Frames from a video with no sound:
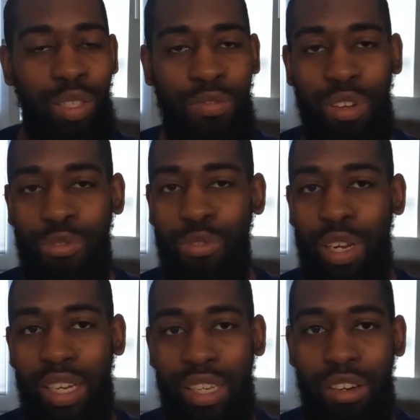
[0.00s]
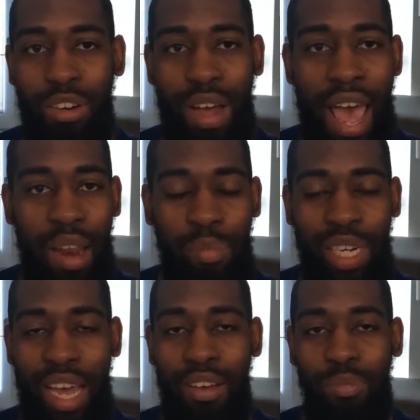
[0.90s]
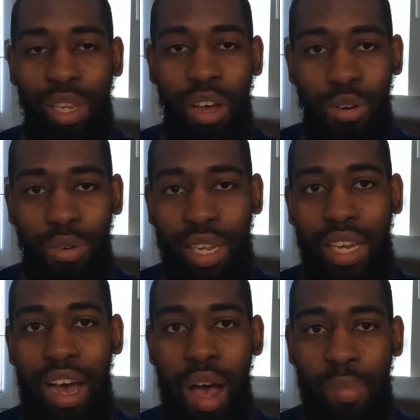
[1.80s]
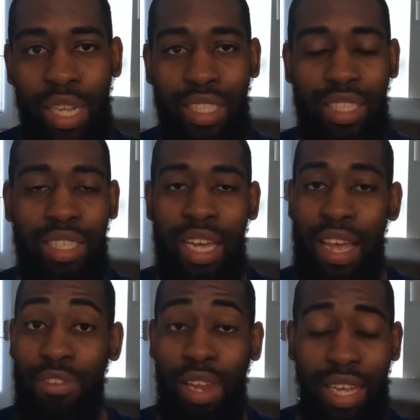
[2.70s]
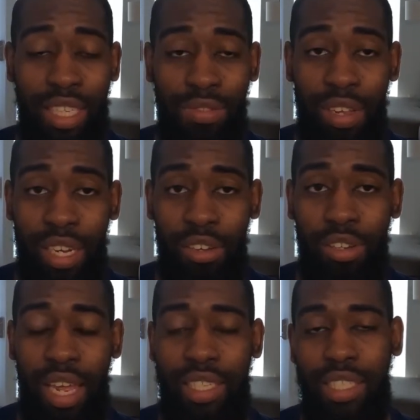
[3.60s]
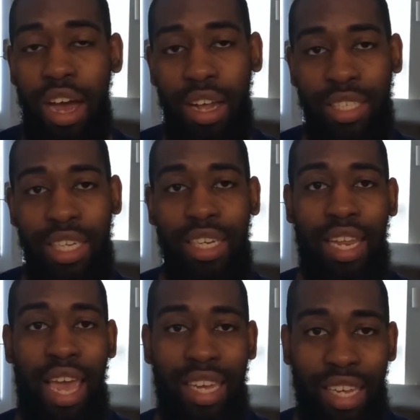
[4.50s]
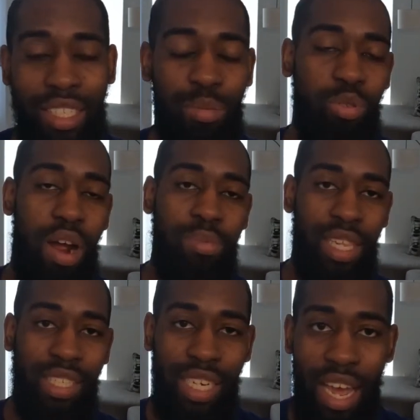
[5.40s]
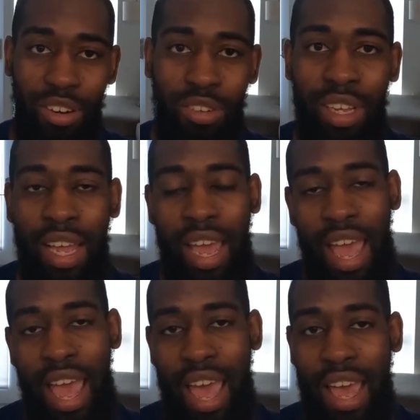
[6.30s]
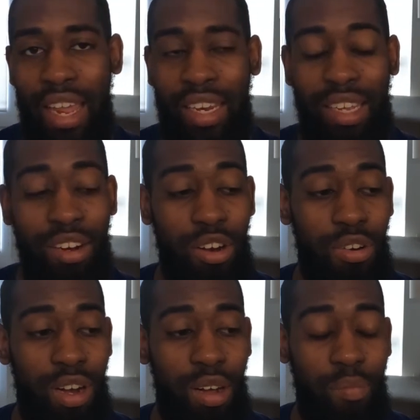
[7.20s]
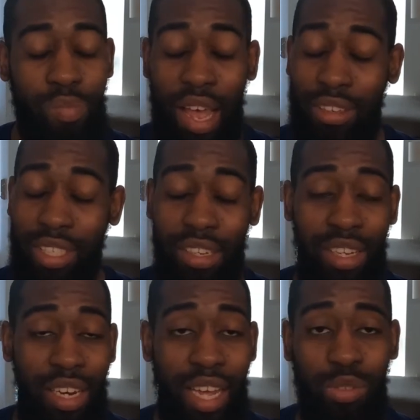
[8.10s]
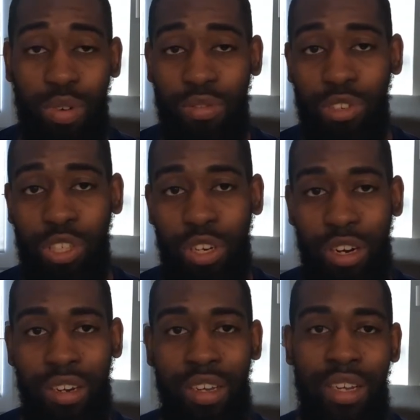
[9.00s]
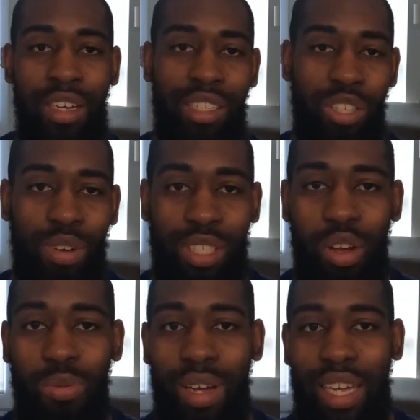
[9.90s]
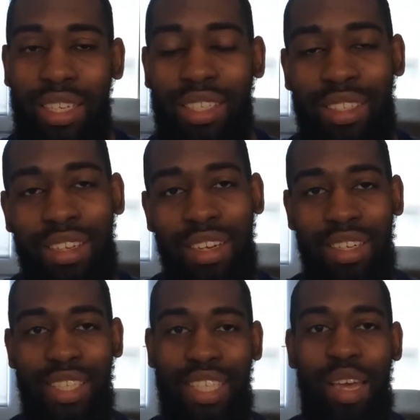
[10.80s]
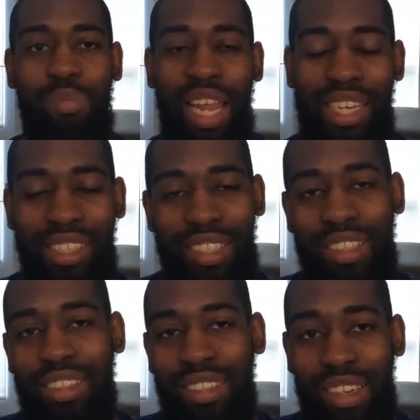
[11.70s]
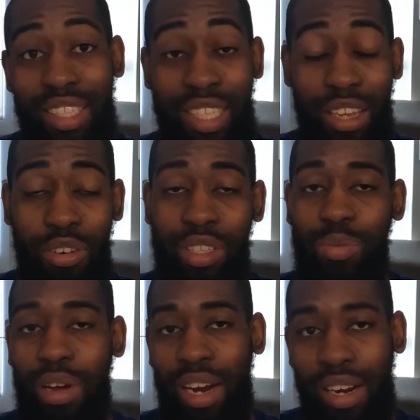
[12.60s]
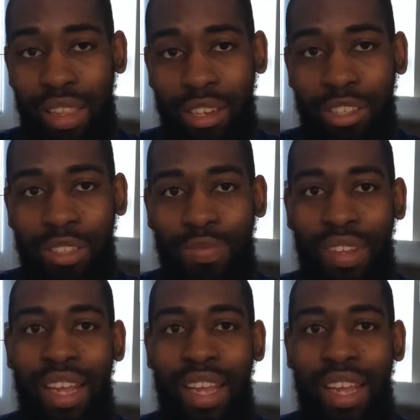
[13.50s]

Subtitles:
feel free to at me down below in the comments. If you like this video, you like this content, like it, subscribe to the channel, and I'll see you in the next one for sure. So as always, stay blessed, continue to inspire others,